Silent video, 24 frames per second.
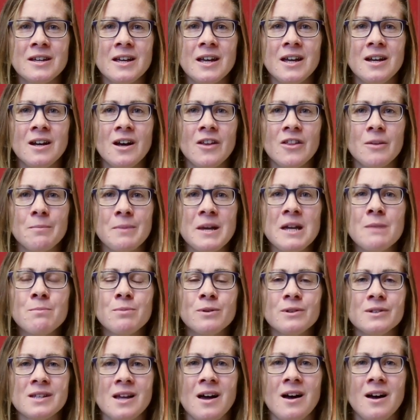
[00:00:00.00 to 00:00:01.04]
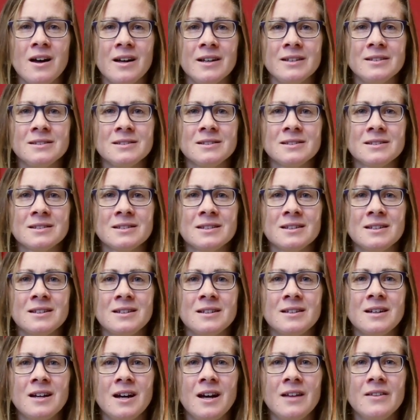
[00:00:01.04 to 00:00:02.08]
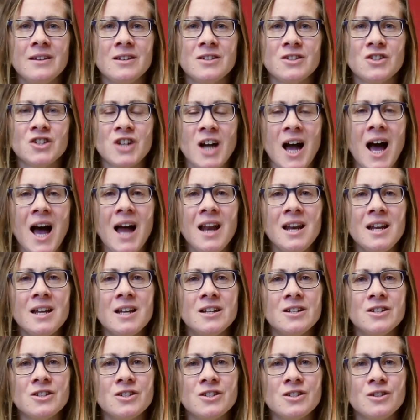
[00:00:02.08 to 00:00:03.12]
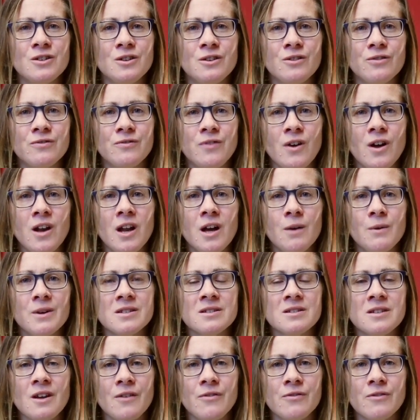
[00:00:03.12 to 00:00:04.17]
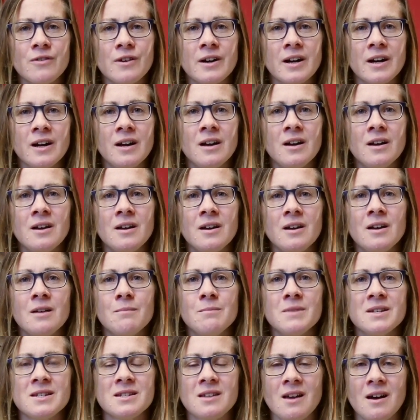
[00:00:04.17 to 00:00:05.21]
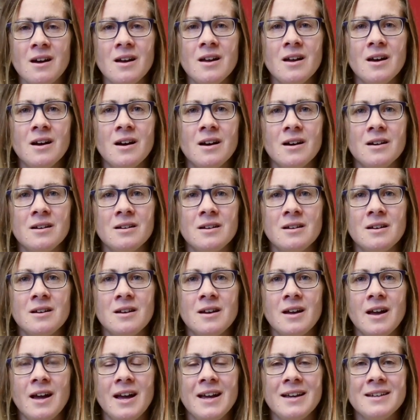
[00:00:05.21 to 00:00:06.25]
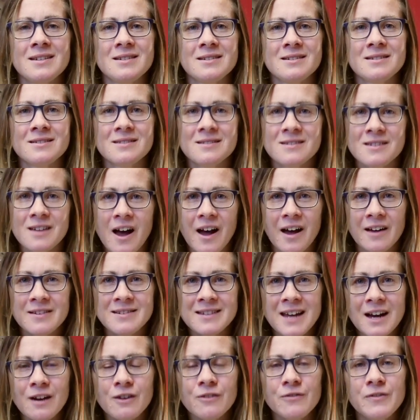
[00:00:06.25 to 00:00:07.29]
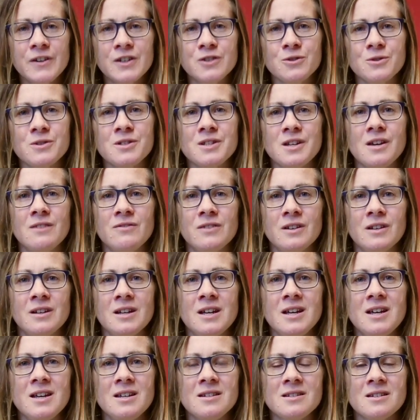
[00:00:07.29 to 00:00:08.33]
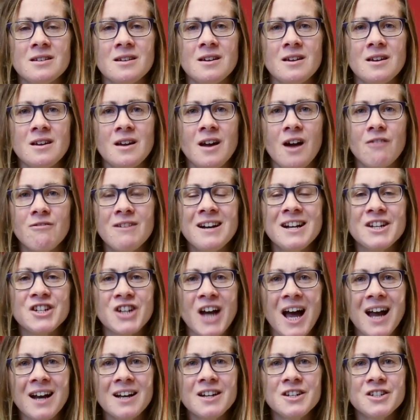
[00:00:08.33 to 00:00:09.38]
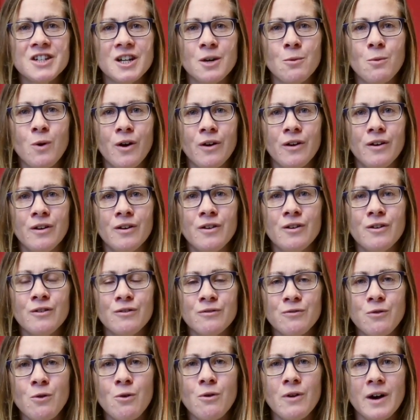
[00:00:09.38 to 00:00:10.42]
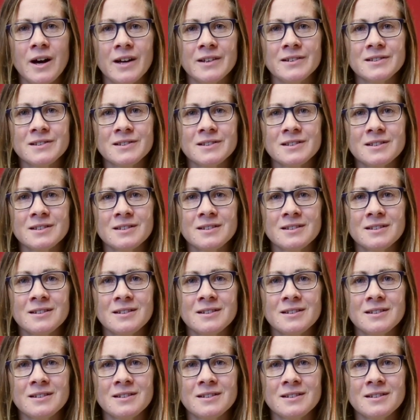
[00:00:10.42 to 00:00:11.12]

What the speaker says: in other people's eyes. And this challenge to follow a suffering Messiah, a sacrificial servant, is a really challenging one for us.